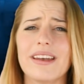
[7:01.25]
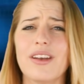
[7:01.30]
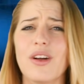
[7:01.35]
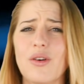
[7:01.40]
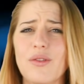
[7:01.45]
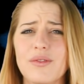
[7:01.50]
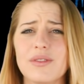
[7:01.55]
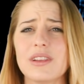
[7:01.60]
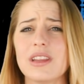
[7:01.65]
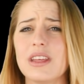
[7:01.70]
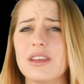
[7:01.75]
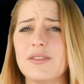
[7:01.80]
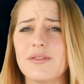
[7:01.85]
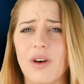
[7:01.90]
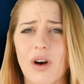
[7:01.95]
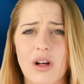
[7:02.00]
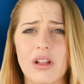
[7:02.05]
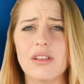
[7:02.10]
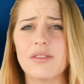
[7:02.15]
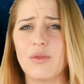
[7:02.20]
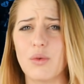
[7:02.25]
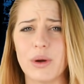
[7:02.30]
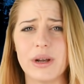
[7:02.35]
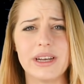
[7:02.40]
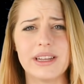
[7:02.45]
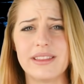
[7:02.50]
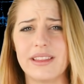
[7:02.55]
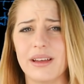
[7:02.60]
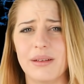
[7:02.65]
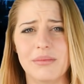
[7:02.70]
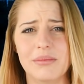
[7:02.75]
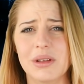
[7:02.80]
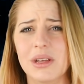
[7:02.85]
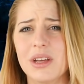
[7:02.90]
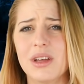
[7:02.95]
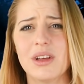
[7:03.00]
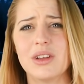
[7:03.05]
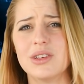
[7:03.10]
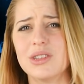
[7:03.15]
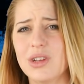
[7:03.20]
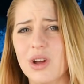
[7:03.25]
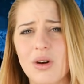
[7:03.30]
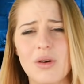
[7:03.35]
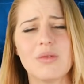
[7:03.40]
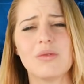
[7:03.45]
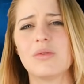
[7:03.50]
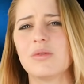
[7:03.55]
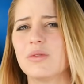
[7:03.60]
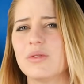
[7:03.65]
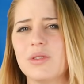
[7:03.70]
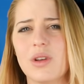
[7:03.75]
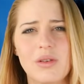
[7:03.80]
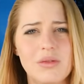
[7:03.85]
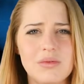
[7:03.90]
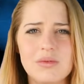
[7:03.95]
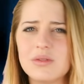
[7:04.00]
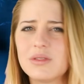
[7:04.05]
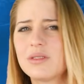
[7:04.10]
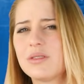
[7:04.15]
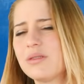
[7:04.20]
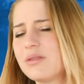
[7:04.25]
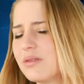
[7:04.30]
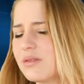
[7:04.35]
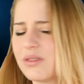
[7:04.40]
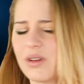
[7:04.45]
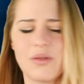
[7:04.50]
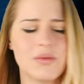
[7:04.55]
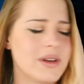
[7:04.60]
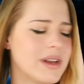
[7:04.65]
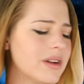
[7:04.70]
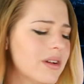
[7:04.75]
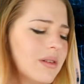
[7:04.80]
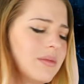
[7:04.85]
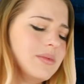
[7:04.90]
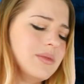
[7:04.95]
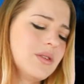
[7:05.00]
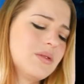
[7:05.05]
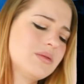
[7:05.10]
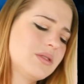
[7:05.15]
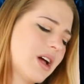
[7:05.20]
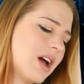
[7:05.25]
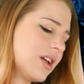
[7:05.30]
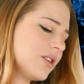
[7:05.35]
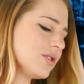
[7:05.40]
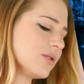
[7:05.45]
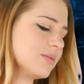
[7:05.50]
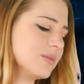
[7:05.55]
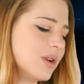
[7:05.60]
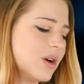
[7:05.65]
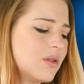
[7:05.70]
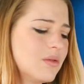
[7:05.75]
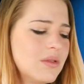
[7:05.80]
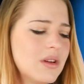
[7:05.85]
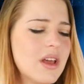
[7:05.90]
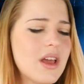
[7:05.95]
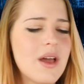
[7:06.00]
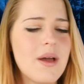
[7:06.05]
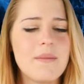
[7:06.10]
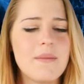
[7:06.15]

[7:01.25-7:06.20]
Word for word: and hopefully you've all avoided them. Don't, don't. Go near him, don't touch him, don't